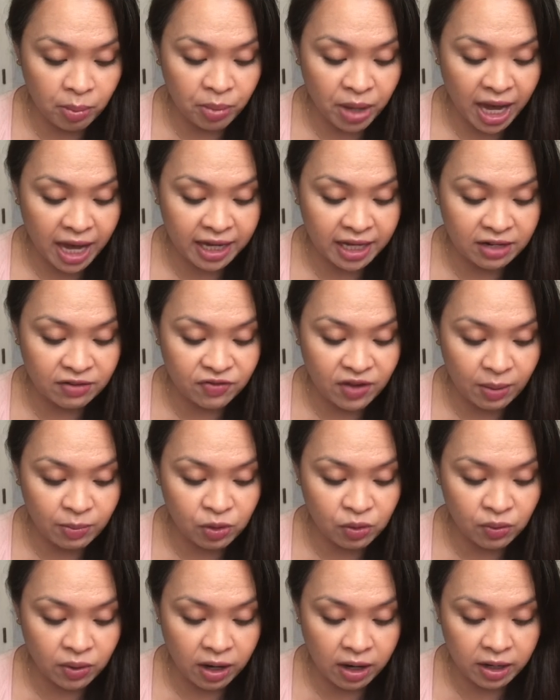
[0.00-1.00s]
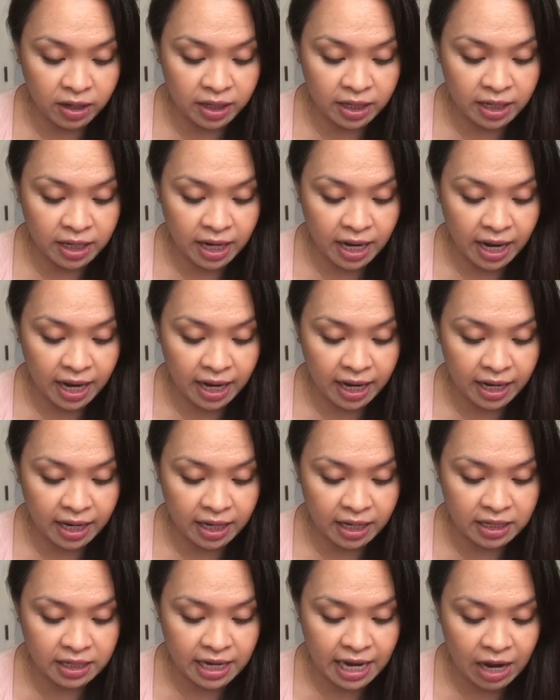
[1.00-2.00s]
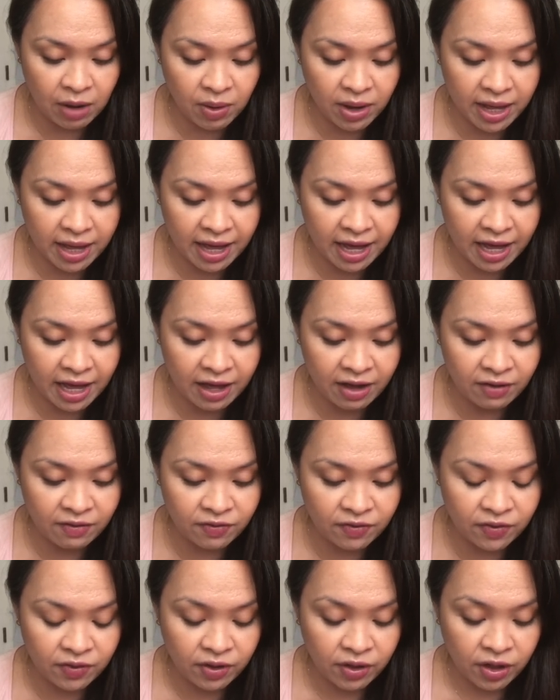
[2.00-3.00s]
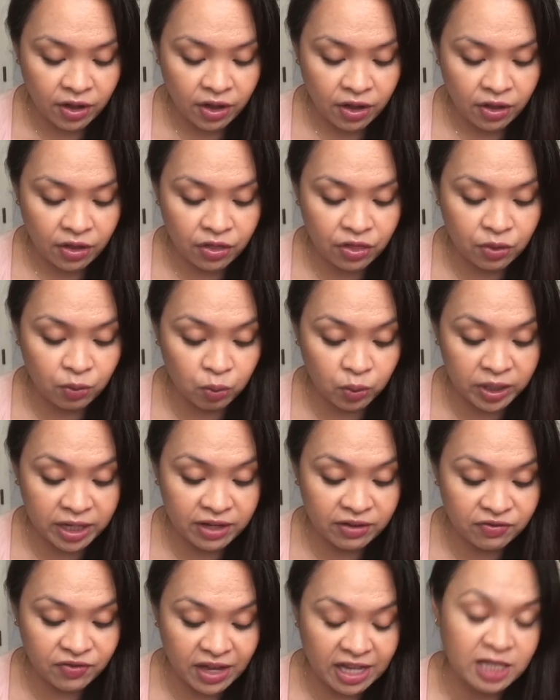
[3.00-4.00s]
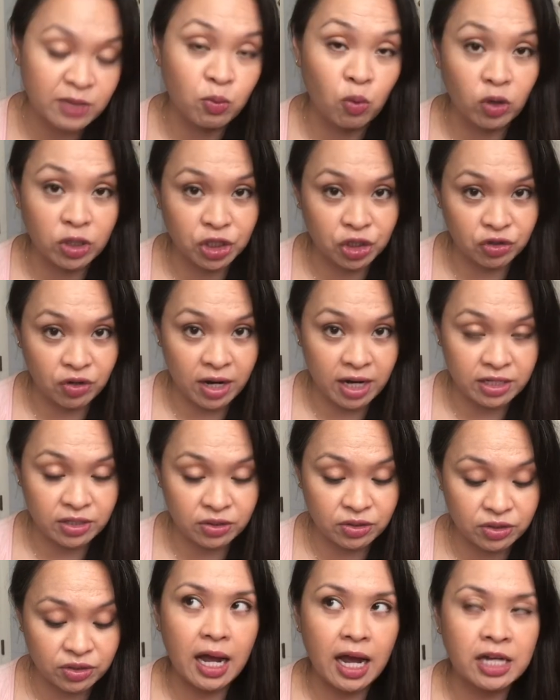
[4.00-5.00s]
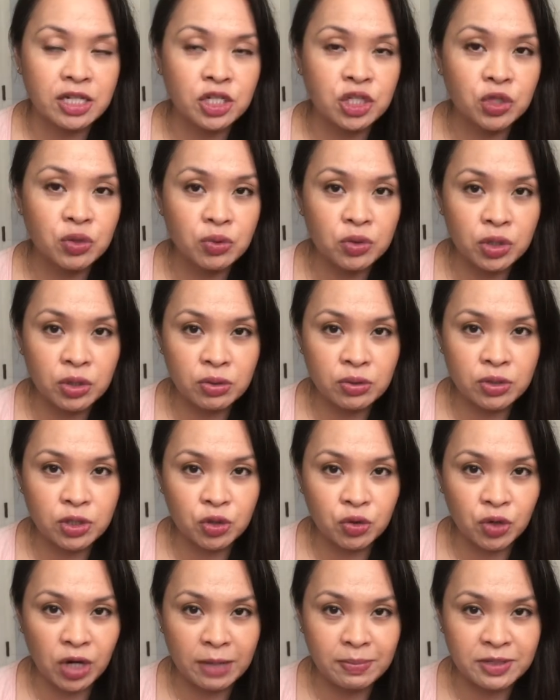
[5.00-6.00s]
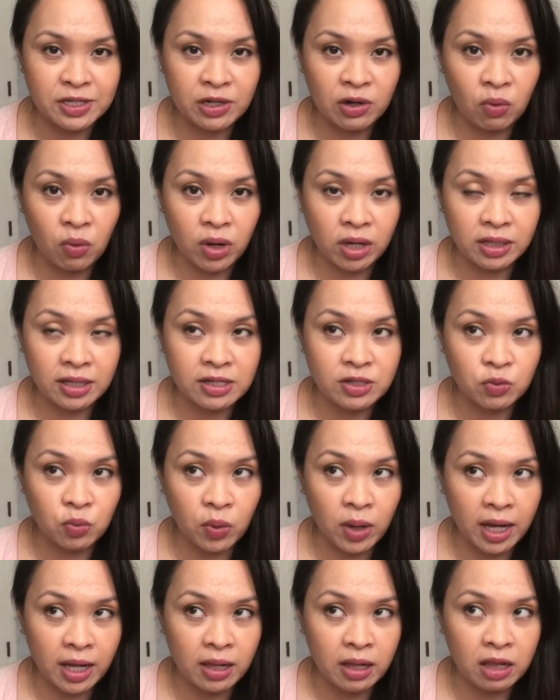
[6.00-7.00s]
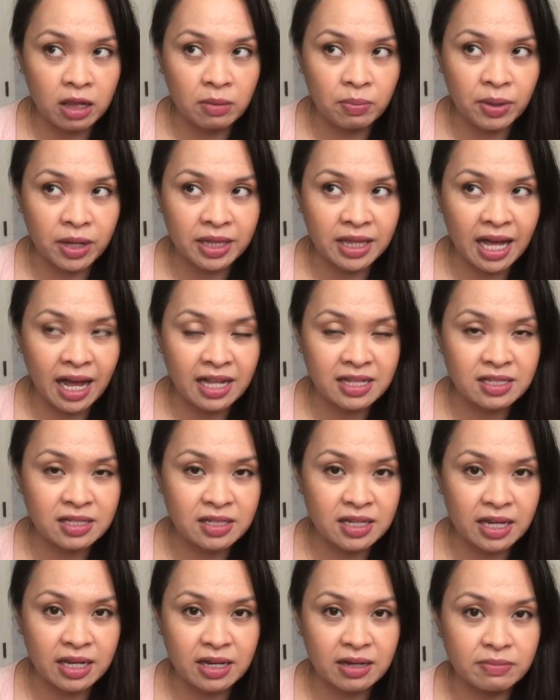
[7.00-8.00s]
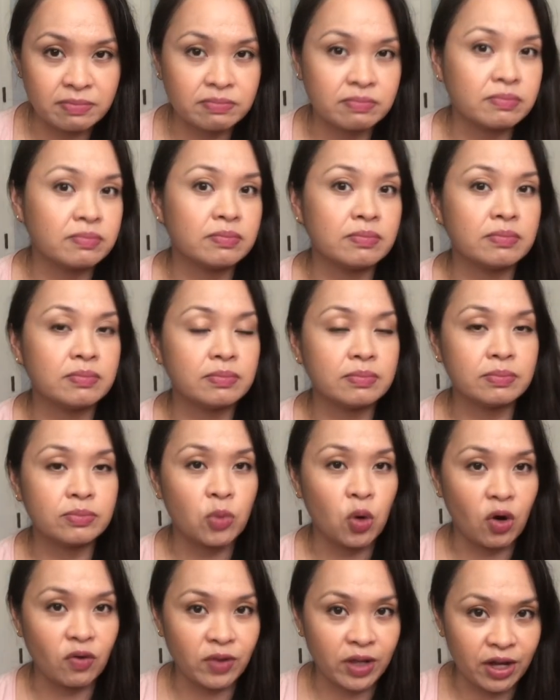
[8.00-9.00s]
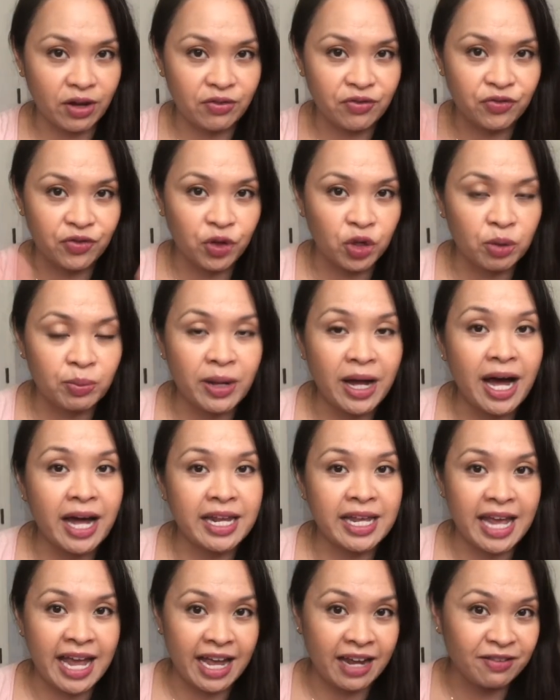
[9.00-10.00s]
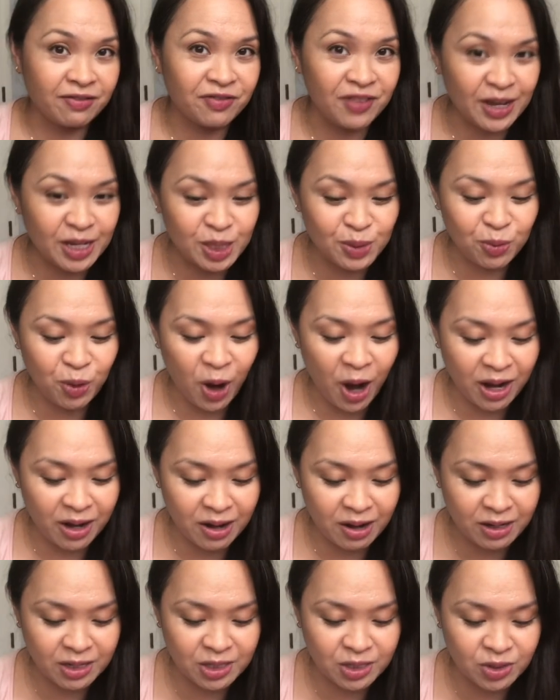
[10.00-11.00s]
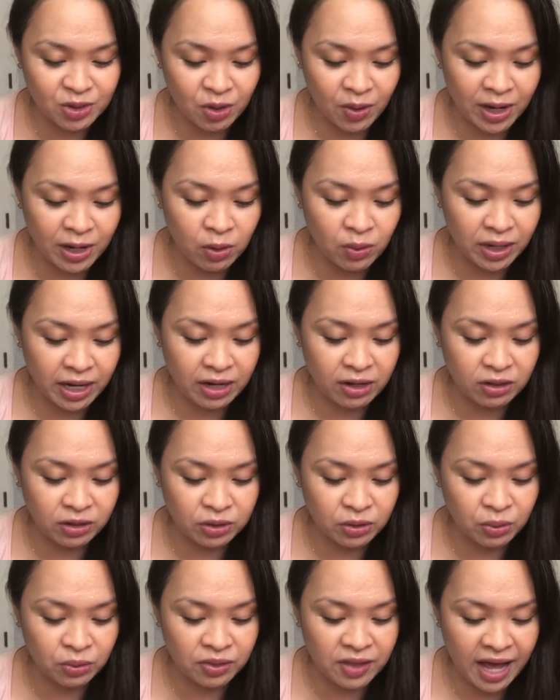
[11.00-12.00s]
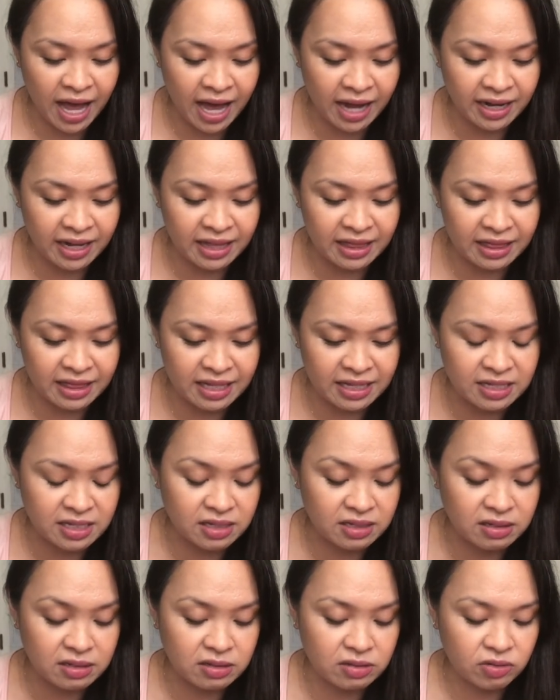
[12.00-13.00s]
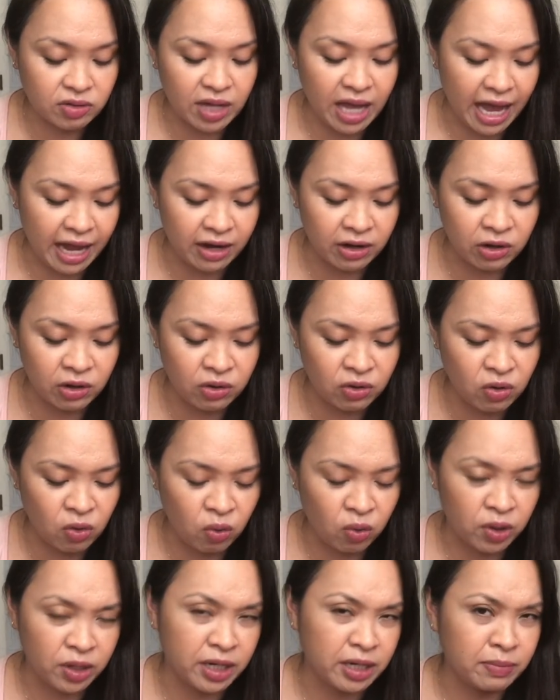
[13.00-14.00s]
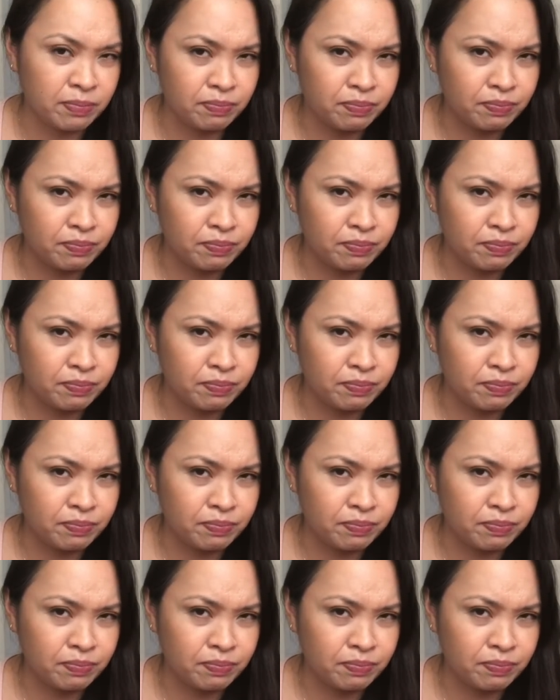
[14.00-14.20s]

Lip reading: back in February, and now I have 3 face moisturizers. I do use grapeseed oil as well, but that's like more of like a full body and face product, so I don't include that in this category